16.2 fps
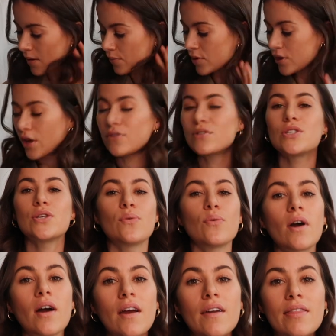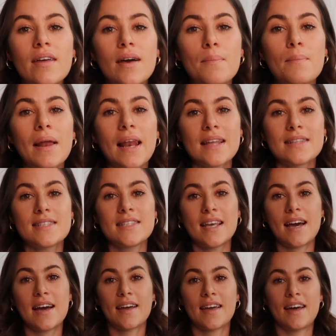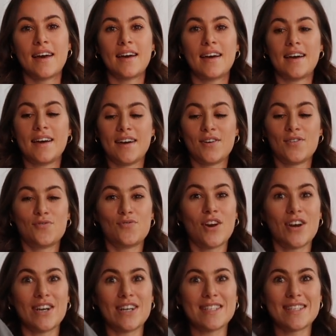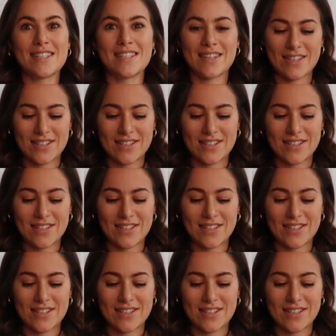I will go to are the Balenciaga runners.